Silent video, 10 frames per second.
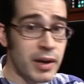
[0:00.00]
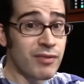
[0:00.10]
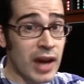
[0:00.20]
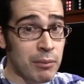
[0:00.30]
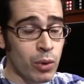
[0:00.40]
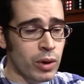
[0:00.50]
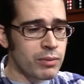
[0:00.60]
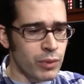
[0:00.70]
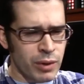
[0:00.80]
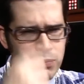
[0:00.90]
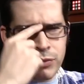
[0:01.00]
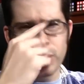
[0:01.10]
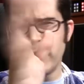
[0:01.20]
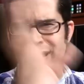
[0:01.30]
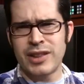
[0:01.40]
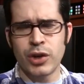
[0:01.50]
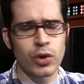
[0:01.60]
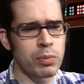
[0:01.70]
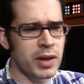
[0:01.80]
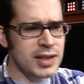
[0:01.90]
if not more. Well, through the
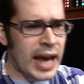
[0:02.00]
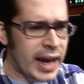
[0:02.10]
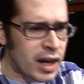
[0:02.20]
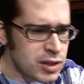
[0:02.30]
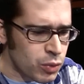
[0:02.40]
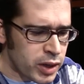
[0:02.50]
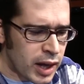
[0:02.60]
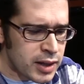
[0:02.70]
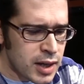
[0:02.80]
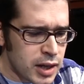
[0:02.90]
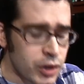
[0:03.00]
Google Plus Hangouts and whatnot.